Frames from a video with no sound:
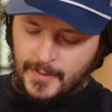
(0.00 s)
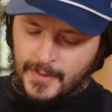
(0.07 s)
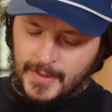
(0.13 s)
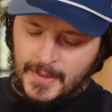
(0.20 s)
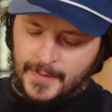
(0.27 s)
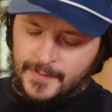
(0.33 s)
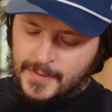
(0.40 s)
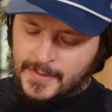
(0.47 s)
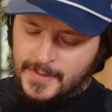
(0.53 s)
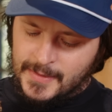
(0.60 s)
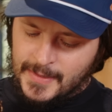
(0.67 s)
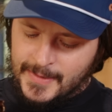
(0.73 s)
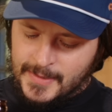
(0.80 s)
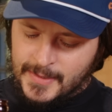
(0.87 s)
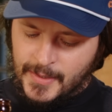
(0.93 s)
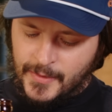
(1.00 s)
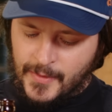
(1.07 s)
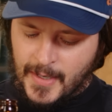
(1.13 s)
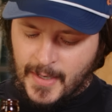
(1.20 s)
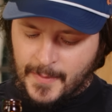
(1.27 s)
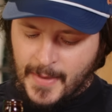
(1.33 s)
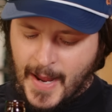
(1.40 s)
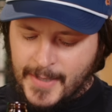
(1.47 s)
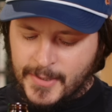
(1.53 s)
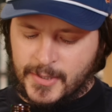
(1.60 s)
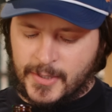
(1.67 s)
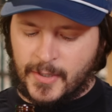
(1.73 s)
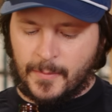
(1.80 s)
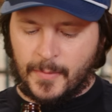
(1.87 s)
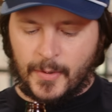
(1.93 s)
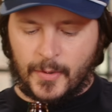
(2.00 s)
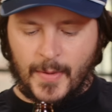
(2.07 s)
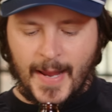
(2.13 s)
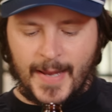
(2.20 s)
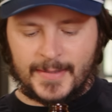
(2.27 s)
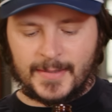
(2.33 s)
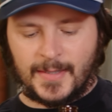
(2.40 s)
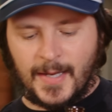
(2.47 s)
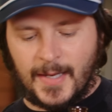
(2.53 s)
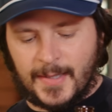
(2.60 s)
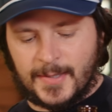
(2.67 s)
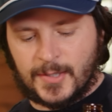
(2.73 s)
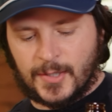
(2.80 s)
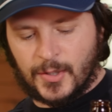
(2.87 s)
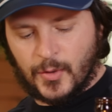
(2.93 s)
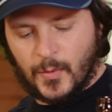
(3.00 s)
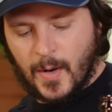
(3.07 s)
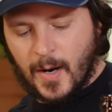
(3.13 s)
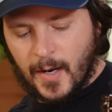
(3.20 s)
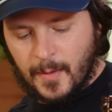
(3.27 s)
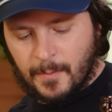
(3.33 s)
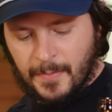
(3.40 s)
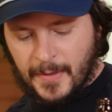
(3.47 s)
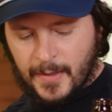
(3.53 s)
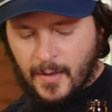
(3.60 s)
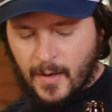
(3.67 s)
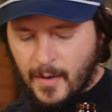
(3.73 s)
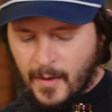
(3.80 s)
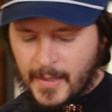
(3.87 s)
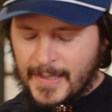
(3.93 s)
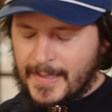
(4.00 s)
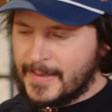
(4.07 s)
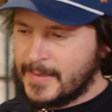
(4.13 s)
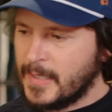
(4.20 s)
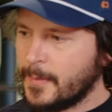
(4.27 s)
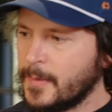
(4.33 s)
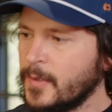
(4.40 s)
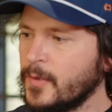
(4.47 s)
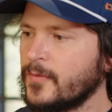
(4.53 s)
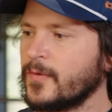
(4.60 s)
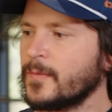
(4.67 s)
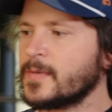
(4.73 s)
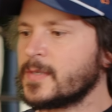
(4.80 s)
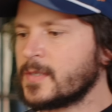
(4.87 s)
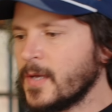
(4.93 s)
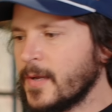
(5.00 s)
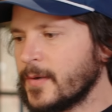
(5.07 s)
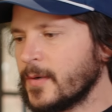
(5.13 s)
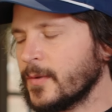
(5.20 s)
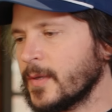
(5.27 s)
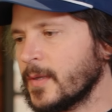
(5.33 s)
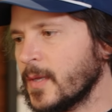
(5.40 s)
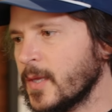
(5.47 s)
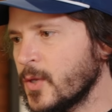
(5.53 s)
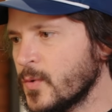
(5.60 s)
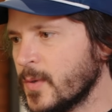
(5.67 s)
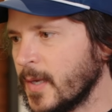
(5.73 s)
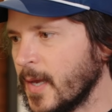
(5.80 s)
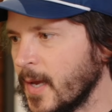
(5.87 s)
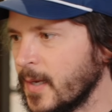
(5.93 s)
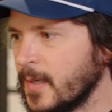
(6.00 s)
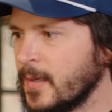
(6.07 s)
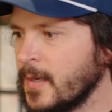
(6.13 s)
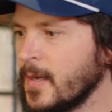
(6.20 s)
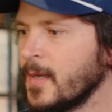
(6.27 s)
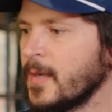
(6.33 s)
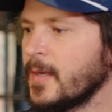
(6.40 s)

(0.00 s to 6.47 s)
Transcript: He gives us his Instagram at Sherbrew, SHURBREW, from Sunderland, the UK.